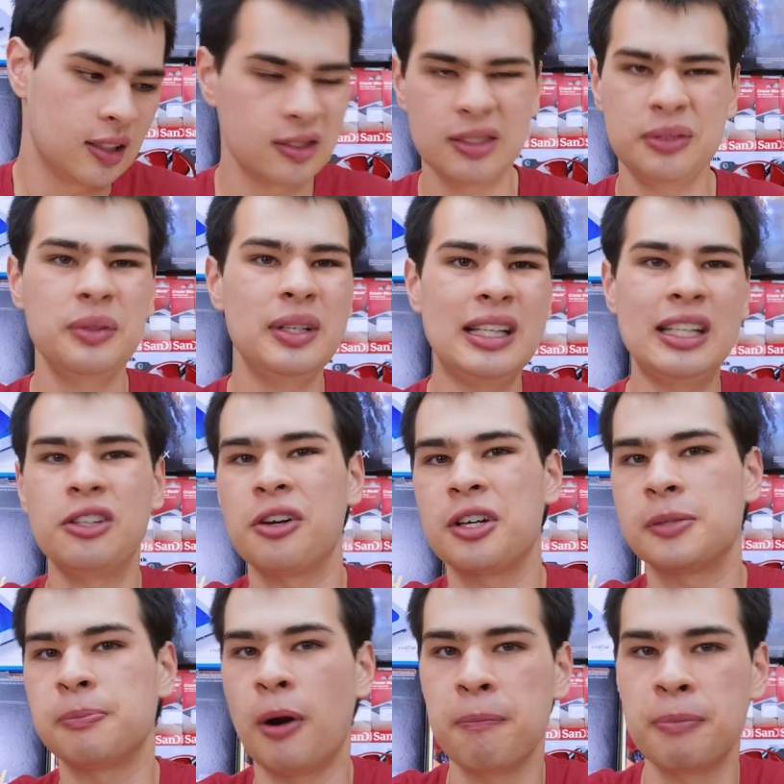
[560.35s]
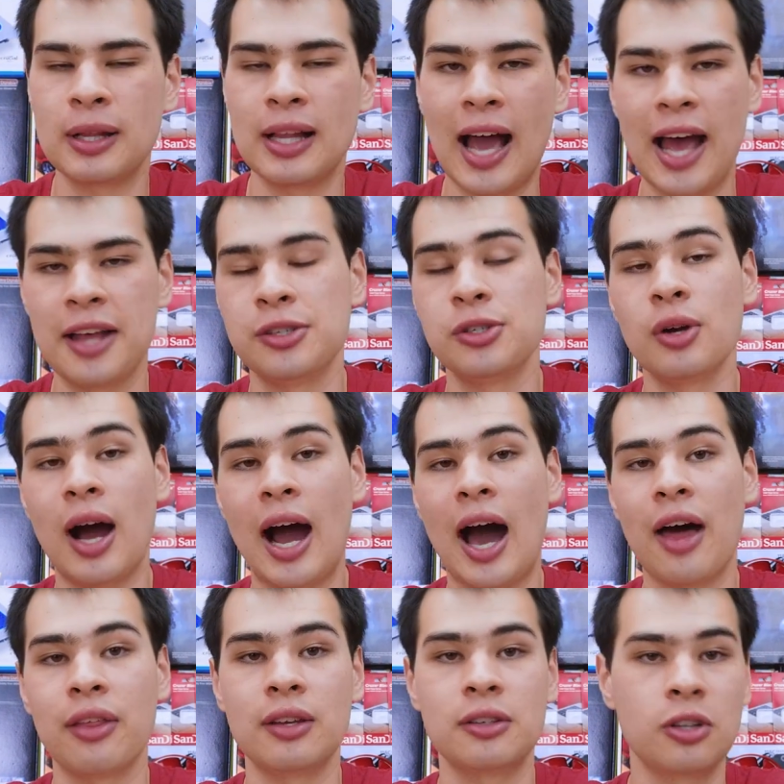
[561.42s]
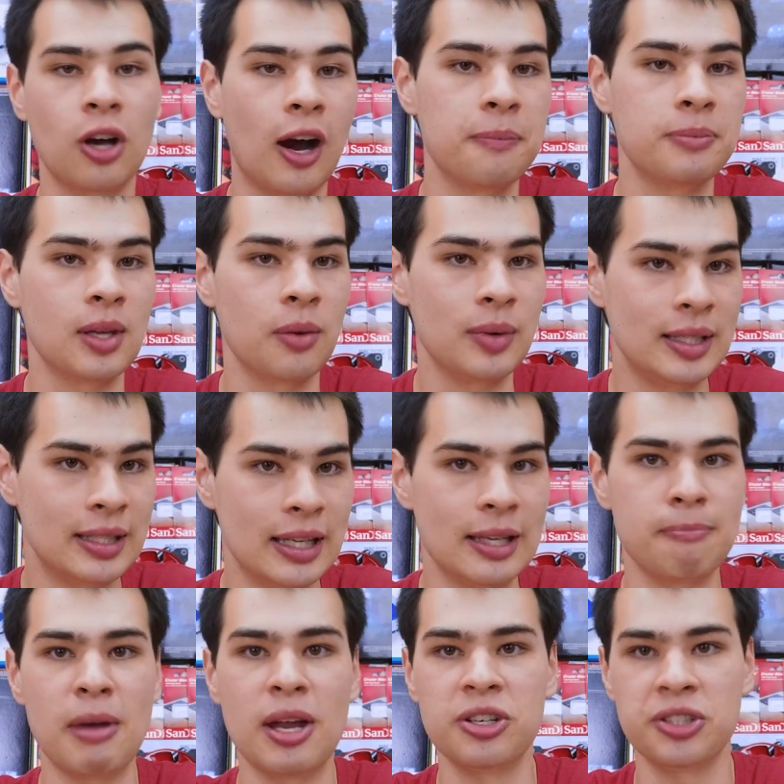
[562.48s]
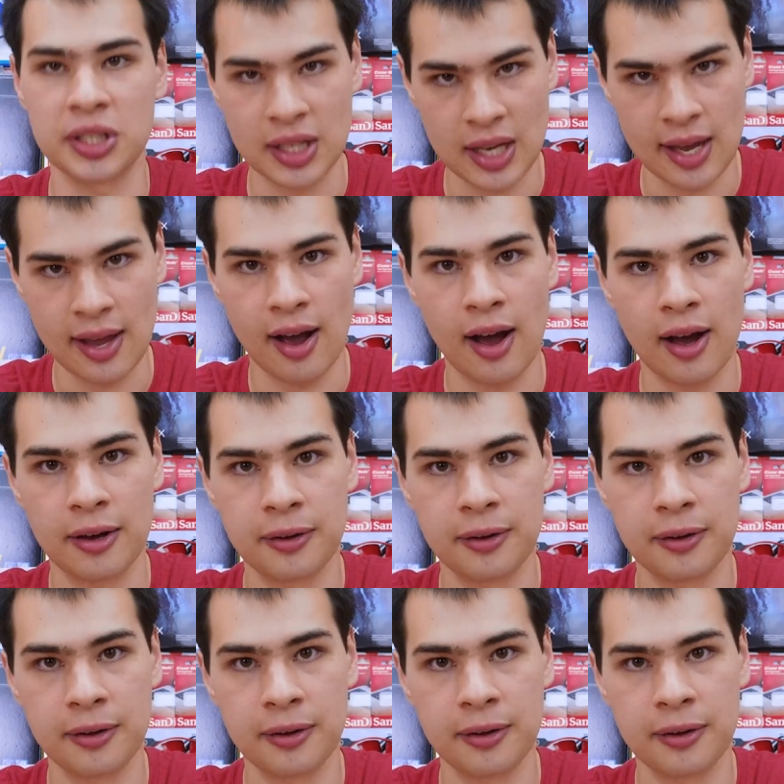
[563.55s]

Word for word: they're really not as popular as your other types that we did mention here.